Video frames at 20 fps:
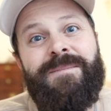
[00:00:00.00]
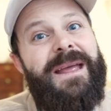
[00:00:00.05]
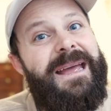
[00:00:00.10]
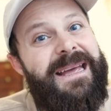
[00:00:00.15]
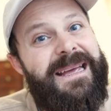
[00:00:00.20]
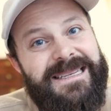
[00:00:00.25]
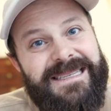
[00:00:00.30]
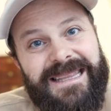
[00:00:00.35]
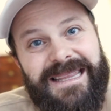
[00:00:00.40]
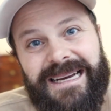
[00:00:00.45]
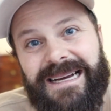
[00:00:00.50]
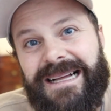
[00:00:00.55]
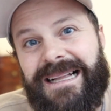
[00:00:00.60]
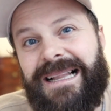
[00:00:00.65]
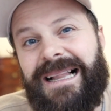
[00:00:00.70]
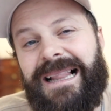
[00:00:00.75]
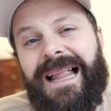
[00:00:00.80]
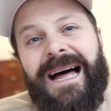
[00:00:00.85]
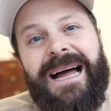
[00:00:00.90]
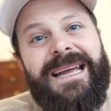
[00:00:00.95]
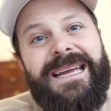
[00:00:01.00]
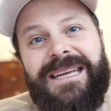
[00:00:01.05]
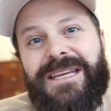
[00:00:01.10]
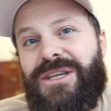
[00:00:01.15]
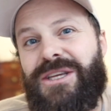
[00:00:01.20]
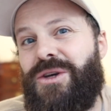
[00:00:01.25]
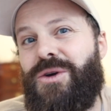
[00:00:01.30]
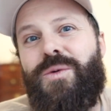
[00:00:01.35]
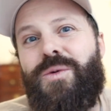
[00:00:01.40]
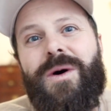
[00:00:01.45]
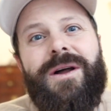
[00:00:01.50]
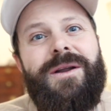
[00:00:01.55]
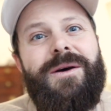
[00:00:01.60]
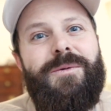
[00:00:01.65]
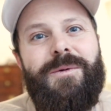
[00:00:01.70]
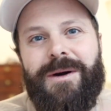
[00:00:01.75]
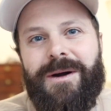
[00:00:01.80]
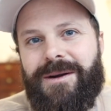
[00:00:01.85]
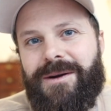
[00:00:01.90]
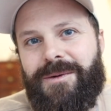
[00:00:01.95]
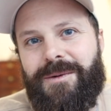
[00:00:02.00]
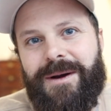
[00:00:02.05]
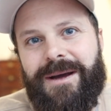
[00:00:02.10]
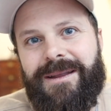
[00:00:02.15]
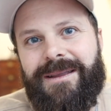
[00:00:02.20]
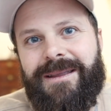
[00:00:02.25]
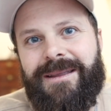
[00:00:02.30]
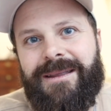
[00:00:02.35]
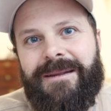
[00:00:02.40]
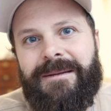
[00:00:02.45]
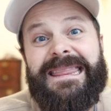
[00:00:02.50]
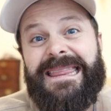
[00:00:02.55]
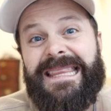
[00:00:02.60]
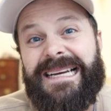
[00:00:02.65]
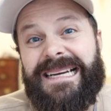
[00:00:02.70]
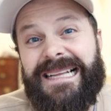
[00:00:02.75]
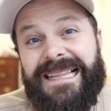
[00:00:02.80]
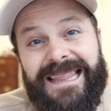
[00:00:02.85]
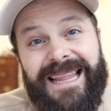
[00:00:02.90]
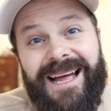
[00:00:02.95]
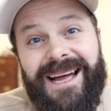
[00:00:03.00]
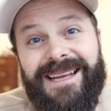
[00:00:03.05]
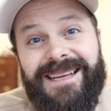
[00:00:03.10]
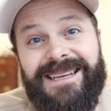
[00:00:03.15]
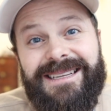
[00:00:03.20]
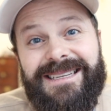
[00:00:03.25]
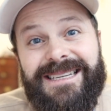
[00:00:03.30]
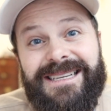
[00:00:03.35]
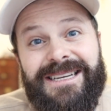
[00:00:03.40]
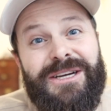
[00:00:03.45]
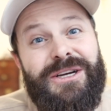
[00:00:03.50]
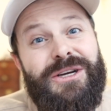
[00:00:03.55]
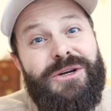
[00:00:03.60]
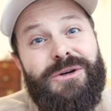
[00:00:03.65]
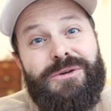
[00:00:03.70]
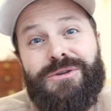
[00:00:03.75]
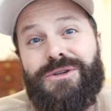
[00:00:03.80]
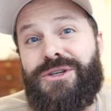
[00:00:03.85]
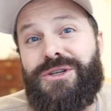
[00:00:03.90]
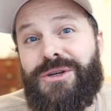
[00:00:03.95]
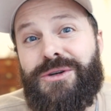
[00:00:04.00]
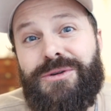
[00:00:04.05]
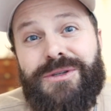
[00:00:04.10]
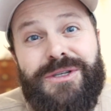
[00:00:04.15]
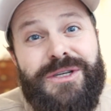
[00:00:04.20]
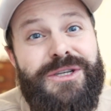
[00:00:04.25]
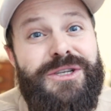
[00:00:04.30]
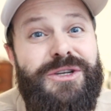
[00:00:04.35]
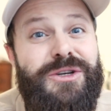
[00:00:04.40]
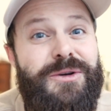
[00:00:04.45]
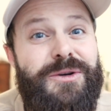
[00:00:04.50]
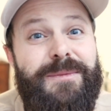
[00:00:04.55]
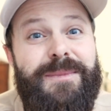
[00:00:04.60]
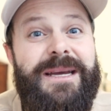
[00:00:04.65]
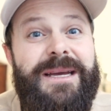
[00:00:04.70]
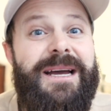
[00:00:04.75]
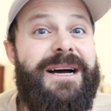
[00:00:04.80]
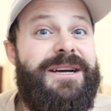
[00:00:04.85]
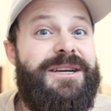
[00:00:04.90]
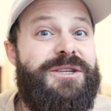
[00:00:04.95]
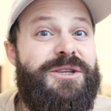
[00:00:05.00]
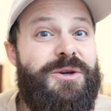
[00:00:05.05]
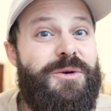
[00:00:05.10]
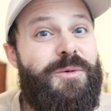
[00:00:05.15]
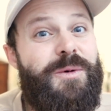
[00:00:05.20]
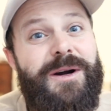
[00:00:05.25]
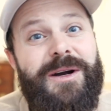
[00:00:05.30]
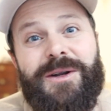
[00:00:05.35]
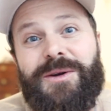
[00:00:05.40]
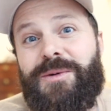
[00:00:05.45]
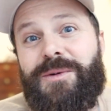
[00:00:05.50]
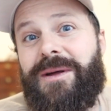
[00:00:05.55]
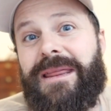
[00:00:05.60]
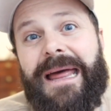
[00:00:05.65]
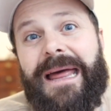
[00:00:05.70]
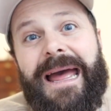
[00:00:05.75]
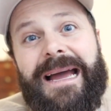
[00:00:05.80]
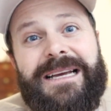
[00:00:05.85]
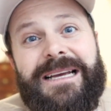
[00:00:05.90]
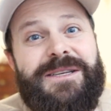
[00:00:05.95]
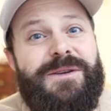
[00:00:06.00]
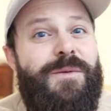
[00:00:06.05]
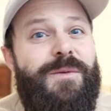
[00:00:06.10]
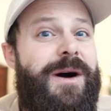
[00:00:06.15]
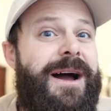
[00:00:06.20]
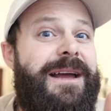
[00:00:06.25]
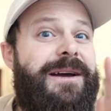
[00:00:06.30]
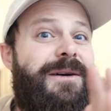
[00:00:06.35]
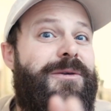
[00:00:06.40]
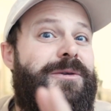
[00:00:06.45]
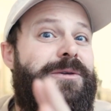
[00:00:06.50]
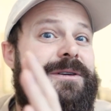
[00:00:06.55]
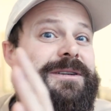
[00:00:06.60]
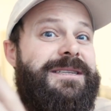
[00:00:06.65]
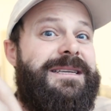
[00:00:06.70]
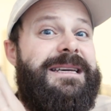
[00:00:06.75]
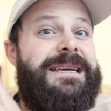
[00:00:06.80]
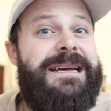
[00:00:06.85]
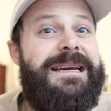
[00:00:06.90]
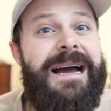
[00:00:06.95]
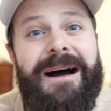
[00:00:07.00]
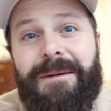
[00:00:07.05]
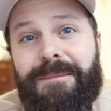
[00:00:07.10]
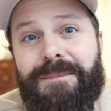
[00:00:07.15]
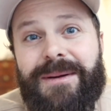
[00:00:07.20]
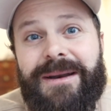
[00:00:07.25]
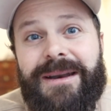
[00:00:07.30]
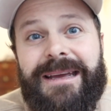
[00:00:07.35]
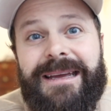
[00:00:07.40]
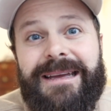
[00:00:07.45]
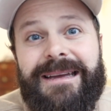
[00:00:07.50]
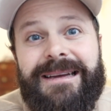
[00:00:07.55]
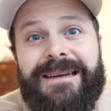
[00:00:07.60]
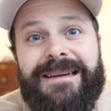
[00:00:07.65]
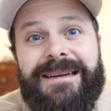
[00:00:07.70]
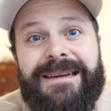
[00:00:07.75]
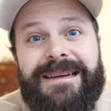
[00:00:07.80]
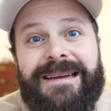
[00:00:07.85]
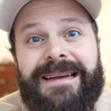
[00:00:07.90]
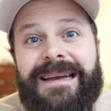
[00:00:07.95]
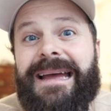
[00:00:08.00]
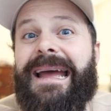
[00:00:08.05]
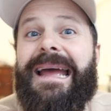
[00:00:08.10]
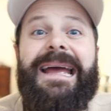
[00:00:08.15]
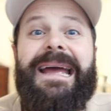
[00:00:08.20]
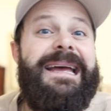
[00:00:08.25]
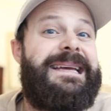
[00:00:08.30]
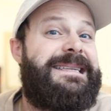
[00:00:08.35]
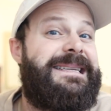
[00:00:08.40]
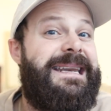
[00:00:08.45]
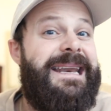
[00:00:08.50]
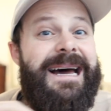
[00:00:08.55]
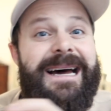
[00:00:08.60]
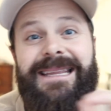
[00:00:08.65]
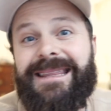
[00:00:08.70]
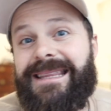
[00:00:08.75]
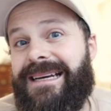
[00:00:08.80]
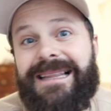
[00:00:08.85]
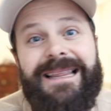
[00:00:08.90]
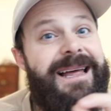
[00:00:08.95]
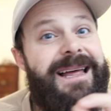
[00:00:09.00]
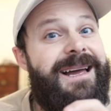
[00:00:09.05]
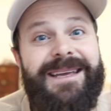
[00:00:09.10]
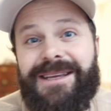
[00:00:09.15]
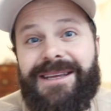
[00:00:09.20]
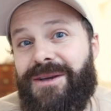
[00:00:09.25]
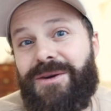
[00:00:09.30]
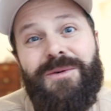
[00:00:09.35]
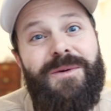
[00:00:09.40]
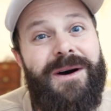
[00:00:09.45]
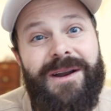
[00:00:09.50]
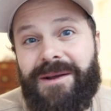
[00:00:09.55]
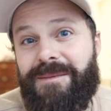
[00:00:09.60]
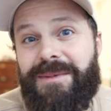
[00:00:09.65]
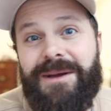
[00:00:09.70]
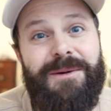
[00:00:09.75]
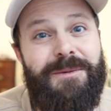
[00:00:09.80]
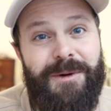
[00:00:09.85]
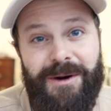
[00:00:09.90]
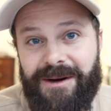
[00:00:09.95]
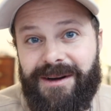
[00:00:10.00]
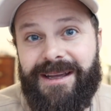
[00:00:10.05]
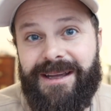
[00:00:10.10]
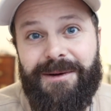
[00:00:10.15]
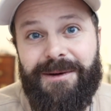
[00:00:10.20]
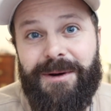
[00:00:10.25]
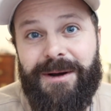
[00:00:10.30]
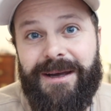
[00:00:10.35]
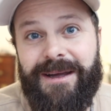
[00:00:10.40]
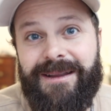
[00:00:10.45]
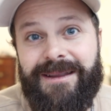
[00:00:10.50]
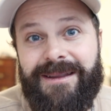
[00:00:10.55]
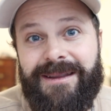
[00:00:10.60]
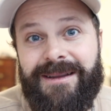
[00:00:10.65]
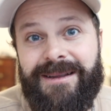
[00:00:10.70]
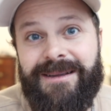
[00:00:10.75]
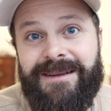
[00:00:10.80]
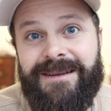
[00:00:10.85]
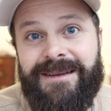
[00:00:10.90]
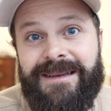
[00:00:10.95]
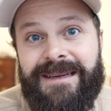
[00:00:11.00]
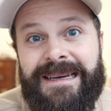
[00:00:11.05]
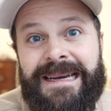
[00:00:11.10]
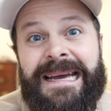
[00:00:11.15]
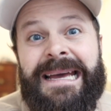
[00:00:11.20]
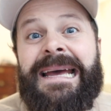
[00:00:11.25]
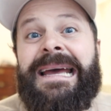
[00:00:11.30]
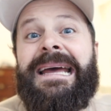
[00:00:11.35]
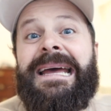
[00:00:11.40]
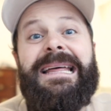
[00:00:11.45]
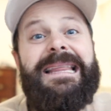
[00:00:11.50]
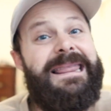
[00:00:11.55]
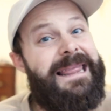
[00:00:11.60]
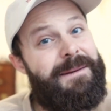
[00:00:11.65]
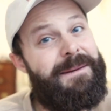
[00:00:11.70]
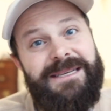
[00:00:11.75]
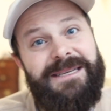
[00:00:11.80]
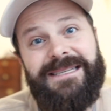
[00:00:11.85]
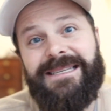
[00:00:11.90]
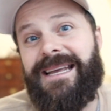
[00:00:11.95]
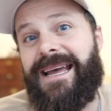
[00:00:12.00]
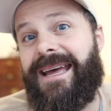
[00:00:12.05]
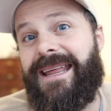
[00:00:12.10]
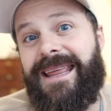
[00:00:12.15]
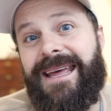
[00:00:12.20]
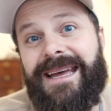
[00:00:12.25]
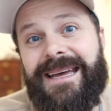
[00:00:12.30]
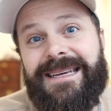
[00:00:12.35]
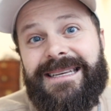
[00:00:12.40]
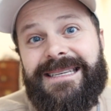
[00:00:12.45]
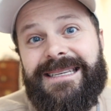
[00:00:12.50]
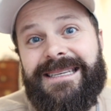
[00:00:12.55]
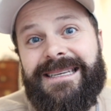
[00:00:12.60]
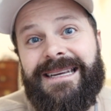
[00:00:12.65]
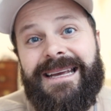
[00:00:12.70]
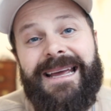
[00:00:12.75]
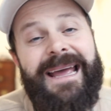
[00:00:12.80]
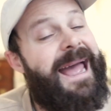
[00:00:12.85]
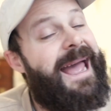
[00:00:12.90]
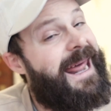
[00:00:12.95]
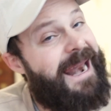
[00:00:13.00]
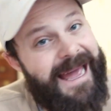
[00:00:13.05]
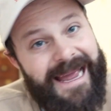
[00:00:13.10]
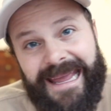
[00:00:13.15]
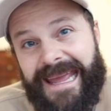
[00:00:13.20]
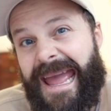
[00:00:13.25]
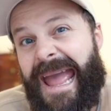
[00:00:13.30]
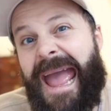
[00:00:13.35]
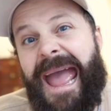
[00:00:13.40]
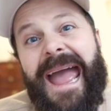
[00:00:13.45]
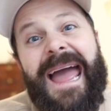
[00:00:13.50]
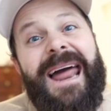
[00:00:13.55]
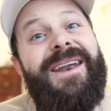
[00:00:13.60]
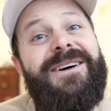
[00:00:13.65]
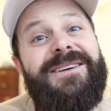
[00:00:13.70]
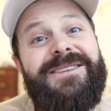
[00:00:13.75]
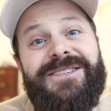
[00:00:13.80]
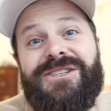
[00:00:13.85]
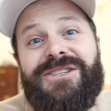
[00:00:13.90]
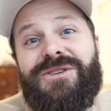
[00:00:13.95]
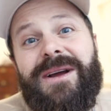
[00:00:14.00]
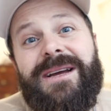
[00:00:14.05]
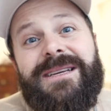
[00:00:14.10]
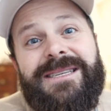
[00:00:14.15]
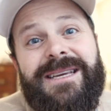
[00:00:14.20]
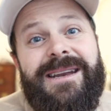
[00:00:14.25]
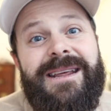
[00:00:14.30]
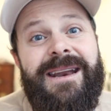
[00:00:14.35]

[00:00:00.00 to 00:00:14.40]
is the client you want to work with. The client who chooses you because you worked with X, Y, or Z company is not the client you want to be working with. Let me say this, and I cannot stress it